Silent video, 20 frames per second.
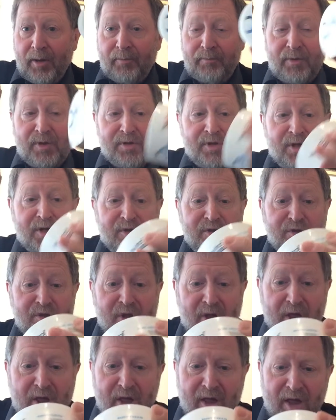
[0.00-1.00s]
This is,
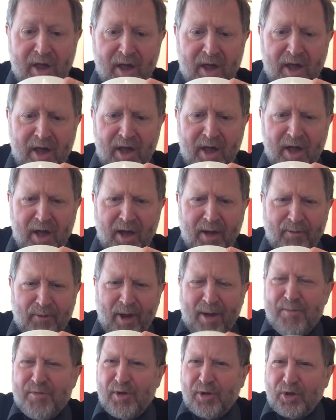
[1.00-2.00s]
I'm
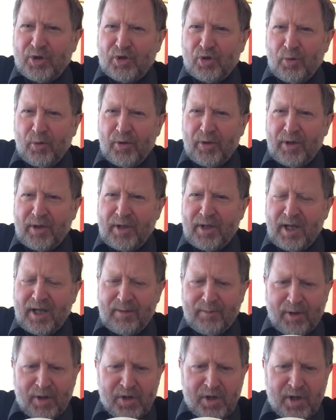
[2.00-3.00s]
not absolutely sure what the
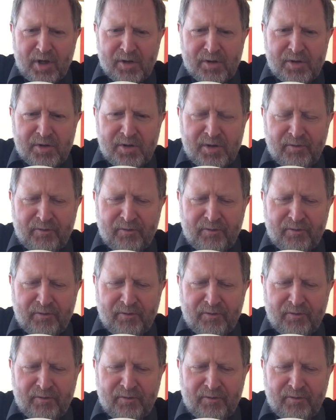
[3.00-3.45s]
name is.